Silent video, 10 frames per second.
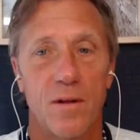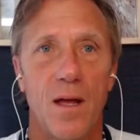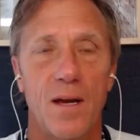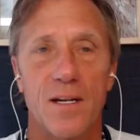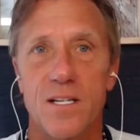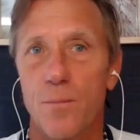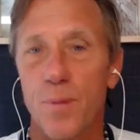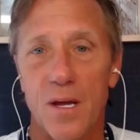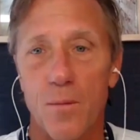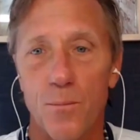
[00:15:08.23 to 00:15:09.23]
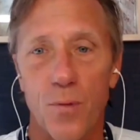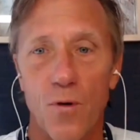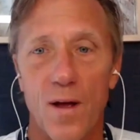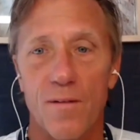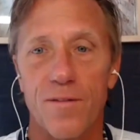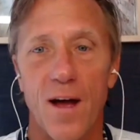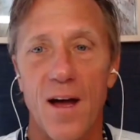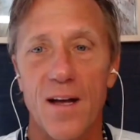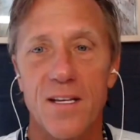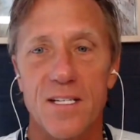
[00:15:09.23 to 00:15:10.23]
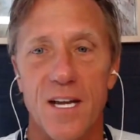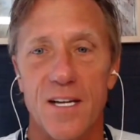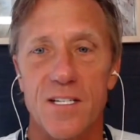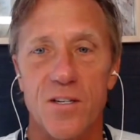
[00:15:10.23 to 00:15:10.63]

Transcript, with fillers: and it's a big employer for architects.